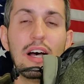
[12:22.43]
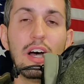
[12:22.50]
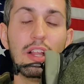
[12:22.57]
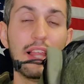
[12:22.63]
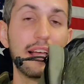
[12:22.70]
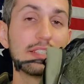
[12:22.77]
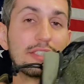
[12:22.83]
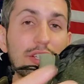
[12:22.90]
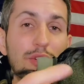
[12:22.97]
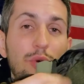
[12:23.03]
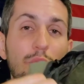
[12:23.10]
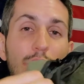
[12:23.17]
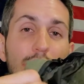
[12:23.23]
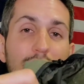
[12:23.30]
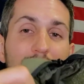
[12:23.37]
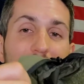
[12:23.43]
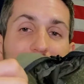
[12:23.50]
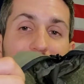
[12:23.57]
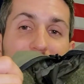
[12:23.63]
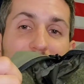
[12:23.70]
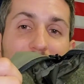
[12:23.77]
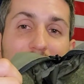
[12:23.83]
elastic cord
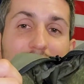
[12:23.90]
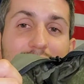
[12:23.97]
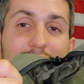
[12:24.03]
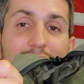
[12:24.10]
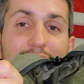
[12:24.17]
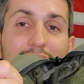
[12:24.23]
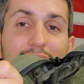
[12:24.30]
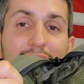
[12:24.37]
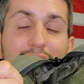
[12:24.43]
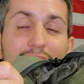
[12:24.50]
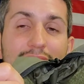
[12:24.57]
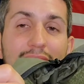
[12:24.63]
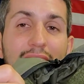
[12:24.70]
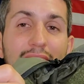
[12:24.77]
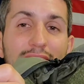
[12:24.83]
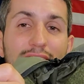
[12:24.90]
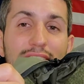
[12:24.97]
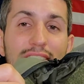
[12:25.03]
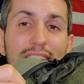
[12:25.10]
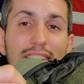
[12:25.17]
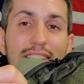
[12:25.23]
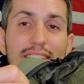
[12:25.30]
is
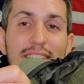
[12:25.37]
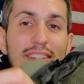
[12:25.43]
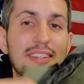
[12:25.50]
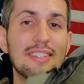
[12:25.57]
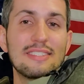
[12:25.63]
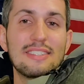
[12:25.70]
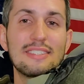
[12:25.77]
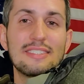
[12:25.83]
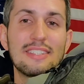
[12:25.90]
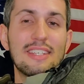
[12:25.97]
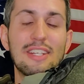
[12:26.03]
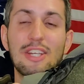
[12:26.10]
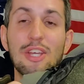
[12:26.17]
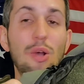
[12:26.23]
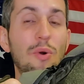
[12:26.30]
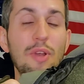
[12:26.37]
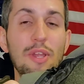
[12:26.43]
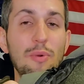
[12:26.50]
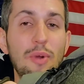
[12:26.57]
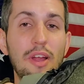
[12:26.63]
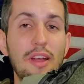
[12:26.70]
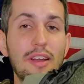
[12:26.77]
attached, this isn't going to go
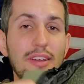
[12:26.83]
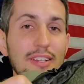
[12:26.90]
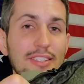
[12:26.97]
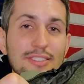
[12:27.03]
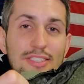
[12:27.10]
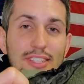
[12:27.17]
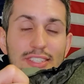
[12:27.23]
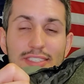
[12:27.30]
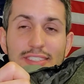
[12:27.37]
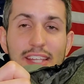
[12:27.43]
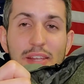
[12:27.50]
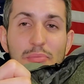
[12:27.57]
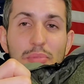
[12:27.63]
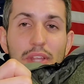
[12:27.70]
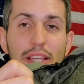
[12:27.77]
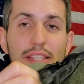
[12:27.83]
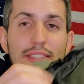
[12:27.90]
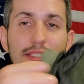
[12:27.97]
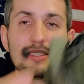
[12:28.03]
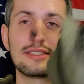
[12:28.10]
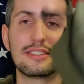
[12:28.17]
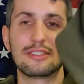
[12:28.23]
anywhere. It's going to stay in
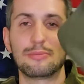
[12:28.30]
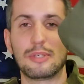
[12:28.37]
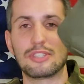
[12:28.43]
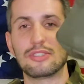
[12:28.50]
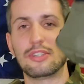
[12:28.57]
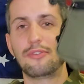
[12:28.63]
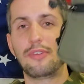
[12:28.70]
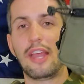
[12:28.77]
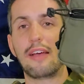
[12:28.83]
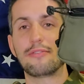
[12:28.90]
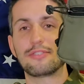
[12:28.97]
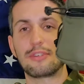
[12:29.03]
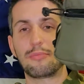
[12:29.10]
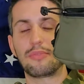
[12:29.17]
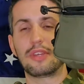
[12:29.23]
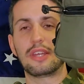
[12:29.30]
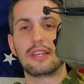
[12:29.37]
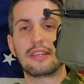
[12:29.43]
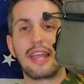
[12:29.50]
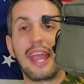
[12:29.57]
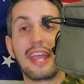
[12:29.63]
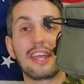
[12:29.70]
place, especially if you have
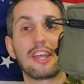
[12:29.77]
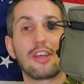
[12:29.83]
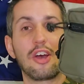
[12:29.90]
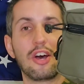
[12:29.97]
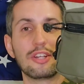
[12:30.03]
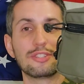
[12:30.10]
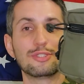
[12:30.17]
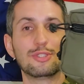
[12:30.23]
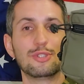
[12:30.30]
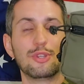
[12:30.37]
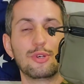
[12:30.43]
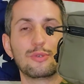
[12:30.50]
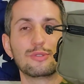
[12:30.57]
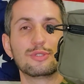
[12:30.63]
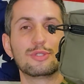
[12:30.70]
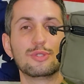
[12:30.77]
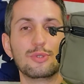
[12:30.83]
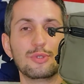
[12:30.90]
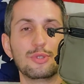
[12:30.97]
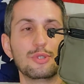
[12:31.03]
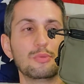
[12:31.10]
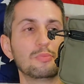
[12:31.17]
something hanging on to those two
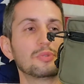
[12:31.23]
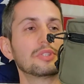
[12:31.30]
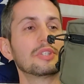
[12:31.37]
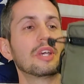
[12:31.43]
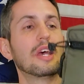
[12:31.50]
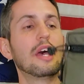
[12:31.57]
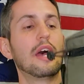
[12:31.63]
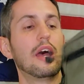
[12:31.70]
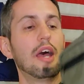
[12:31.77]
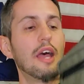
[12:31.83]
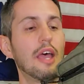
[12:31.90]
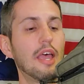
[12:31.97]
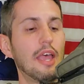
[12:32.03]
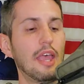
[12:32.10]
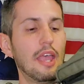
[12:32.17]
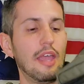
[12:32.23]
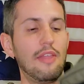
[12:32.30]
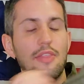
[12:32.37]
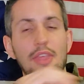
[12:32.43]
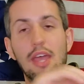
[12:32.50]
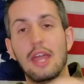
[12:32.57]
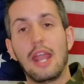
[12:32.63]
loops.
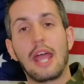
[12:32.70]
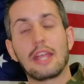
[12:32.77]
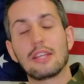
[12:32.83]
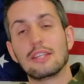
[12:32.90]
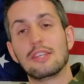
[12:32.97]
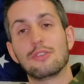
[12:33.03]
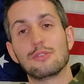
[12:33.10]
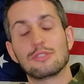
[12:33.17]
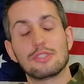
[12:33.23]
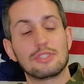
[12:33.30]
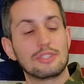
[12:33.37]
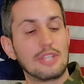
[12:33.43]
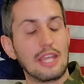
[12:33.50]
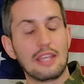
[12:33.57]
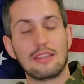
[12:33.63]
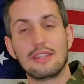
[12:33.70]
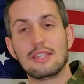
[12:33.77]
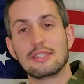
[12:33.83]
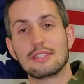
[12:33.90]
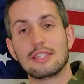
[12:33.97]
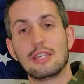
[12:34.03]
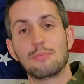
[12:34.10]
And then I could either just take
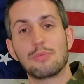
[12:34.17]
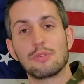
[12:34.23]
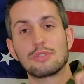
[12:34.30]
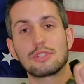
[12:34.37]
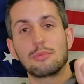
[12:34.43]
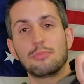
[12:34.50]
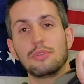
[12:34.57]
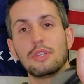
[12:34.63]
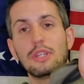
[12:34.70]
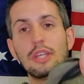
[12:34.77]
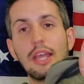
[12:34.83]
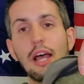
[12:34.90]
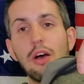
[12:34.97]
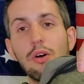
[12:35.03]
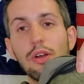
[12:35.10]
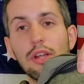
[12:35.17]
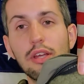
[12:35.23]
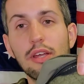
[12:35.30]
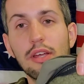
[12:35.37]
these keepers completely out